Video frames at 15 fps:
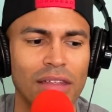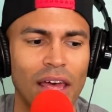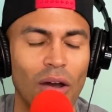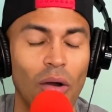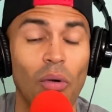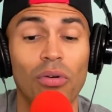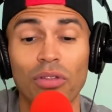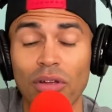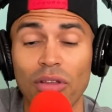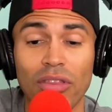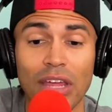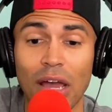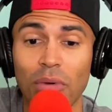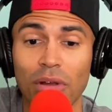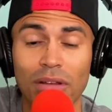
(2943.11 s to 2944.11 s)
that? Oh, the other
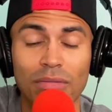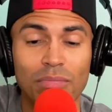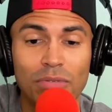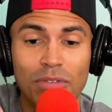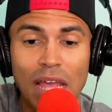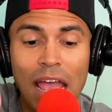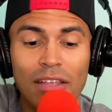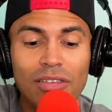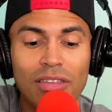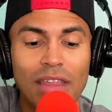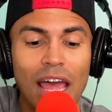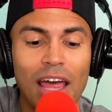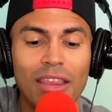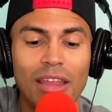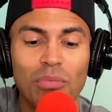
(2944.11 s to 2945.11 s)
thing I want to answer
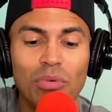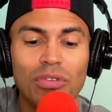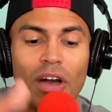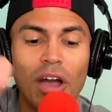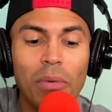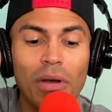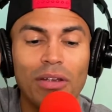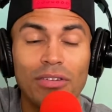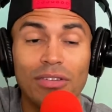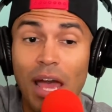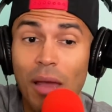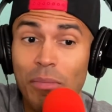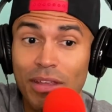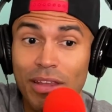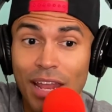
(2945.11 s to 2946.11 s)
that, and then we'll talk about your
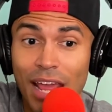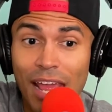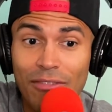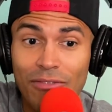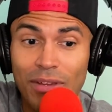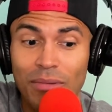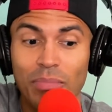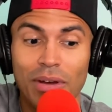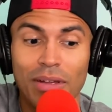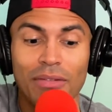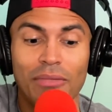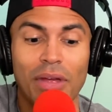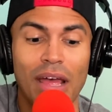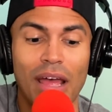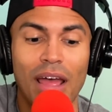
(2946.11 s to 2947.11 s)
time in the Navy. But
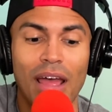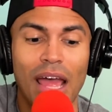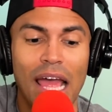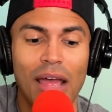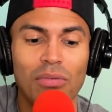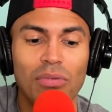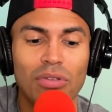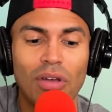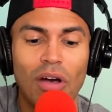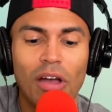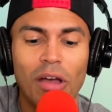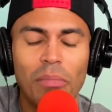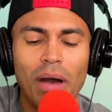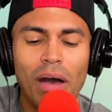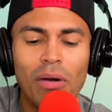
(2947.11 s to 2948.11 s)
talk
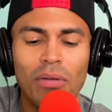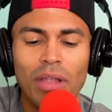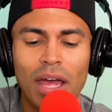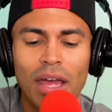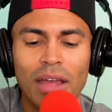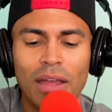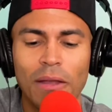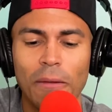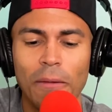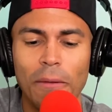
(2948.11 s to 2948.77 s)
about like,